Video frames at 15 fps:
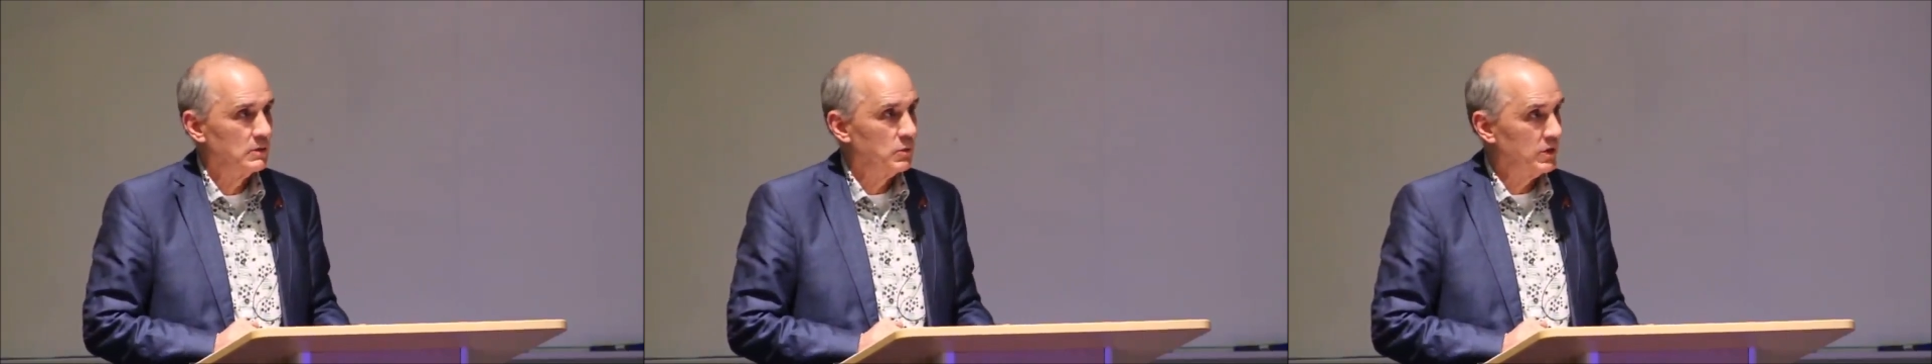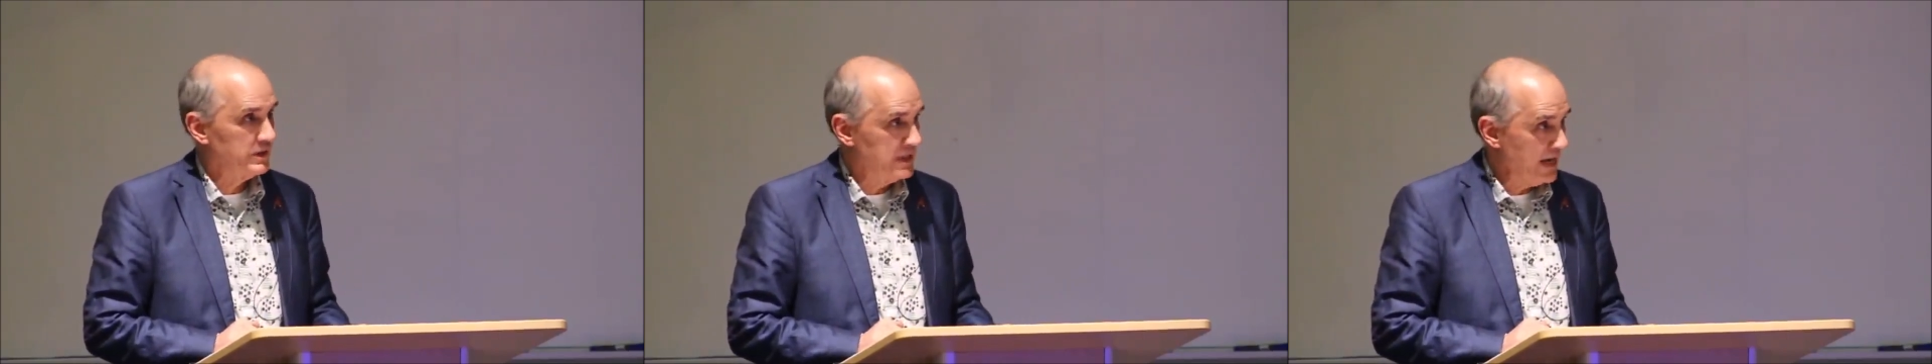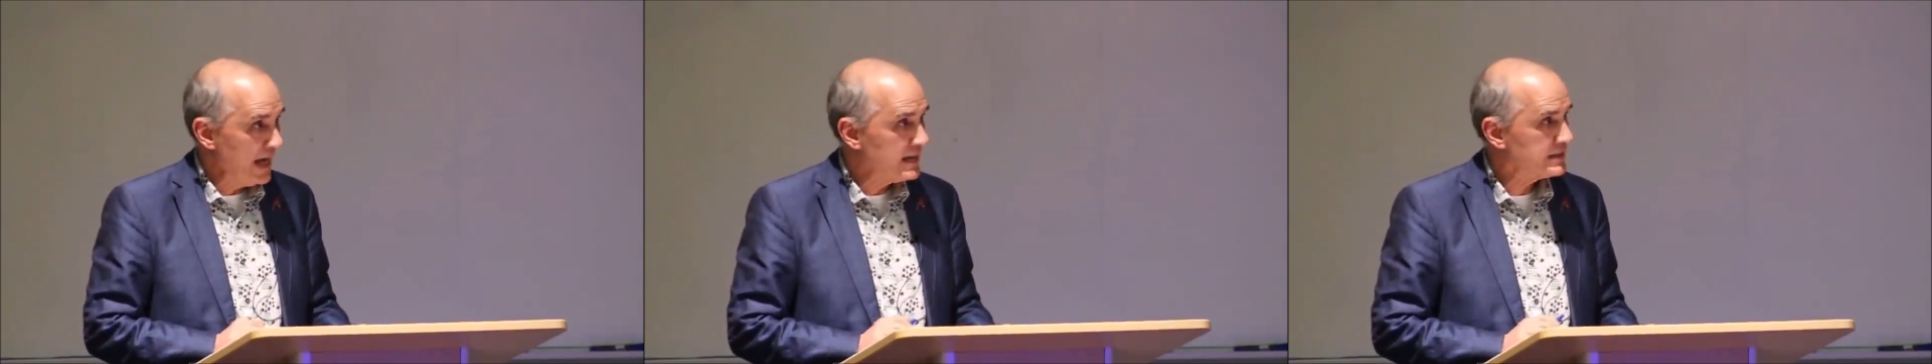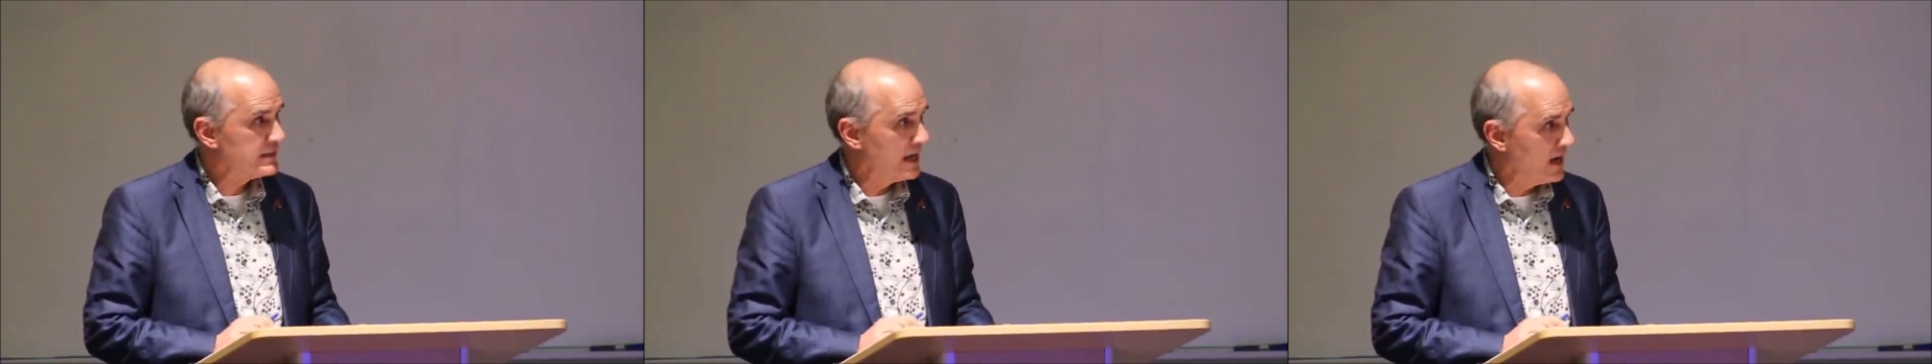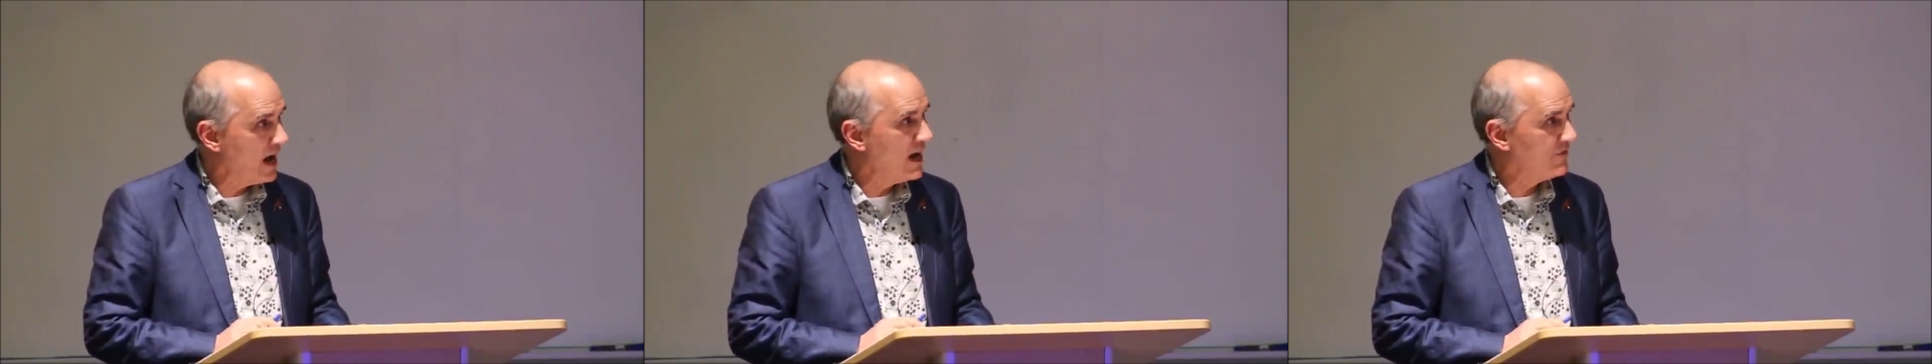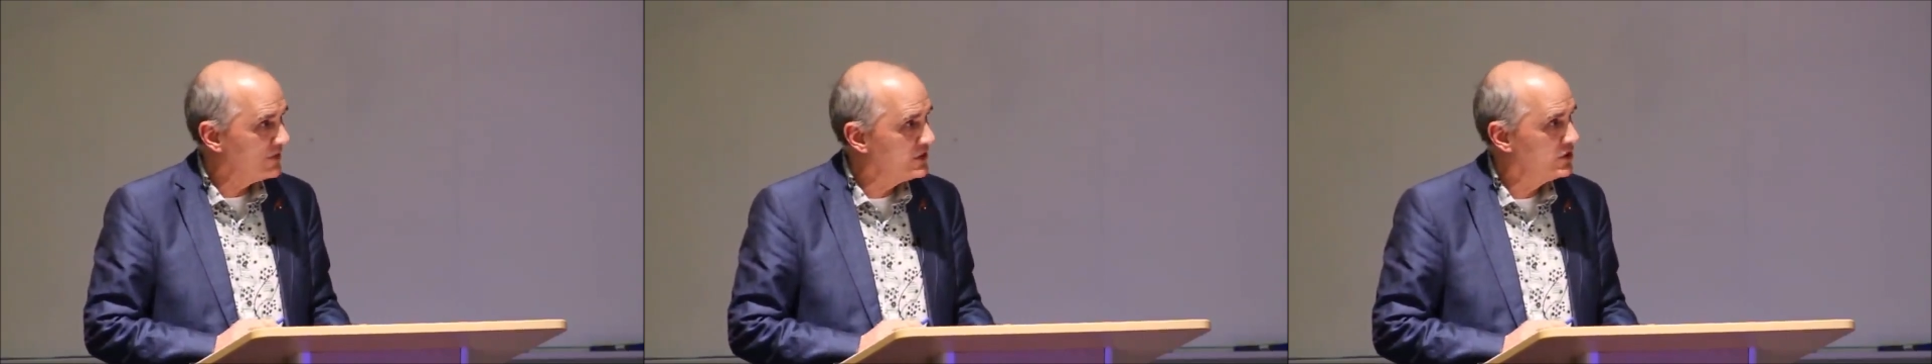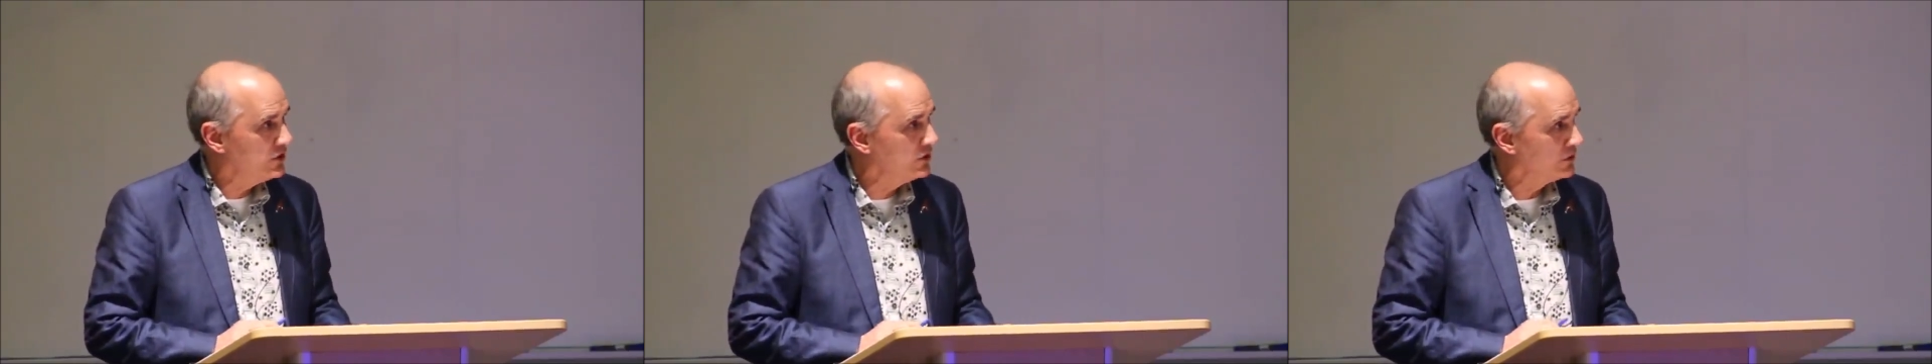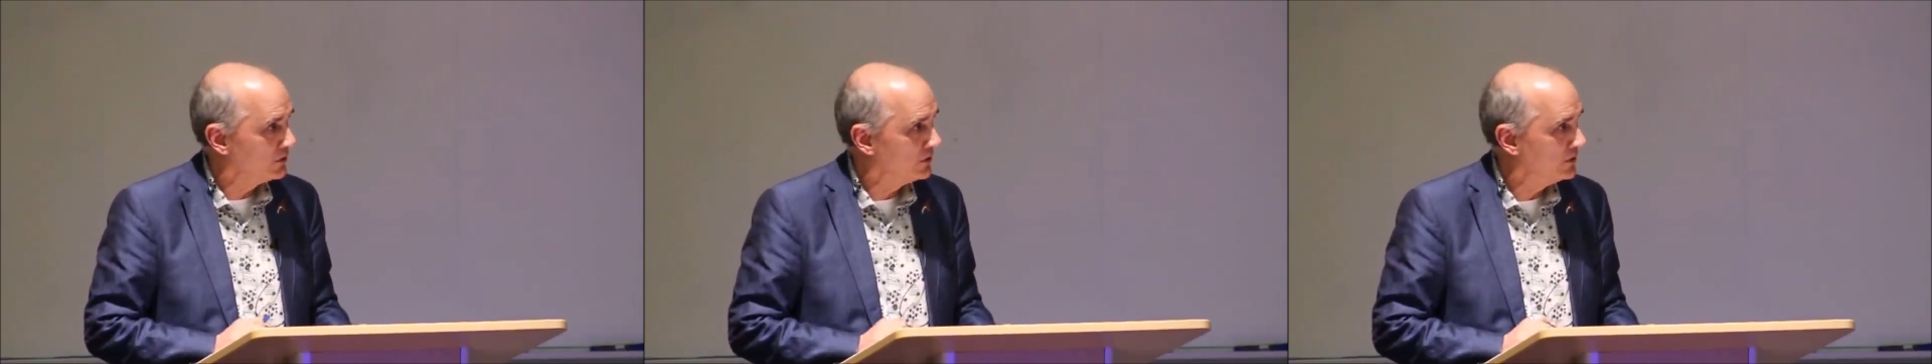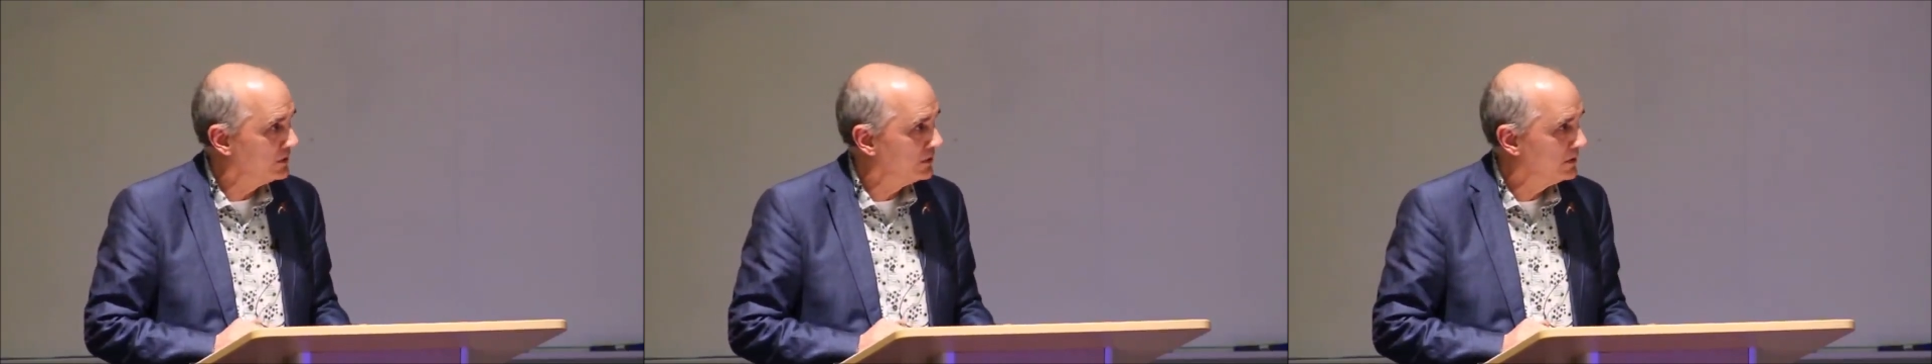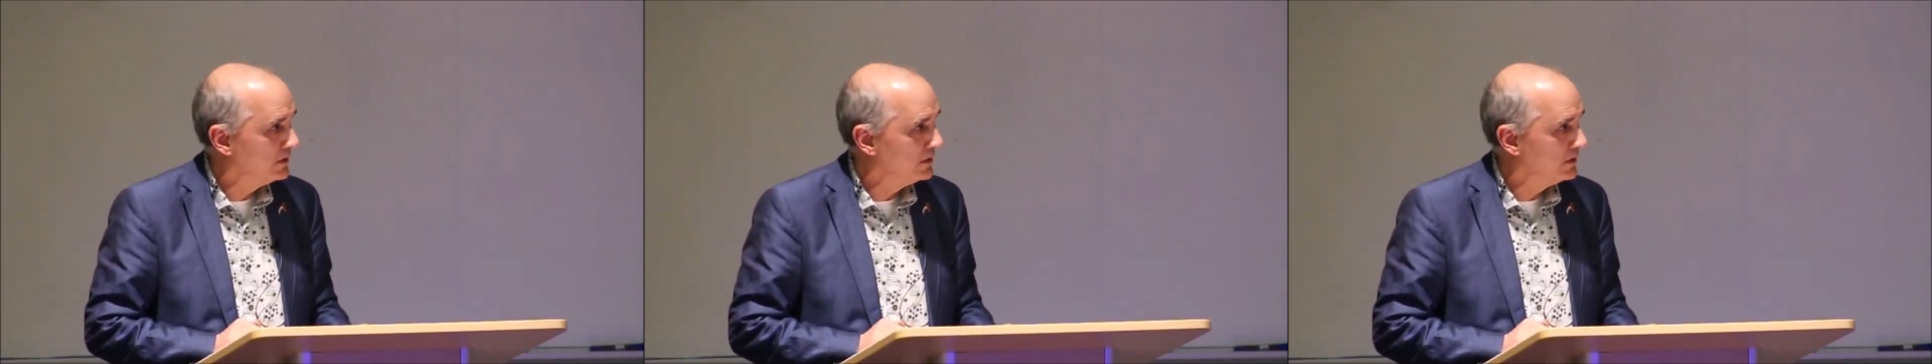Well, yes, they often do.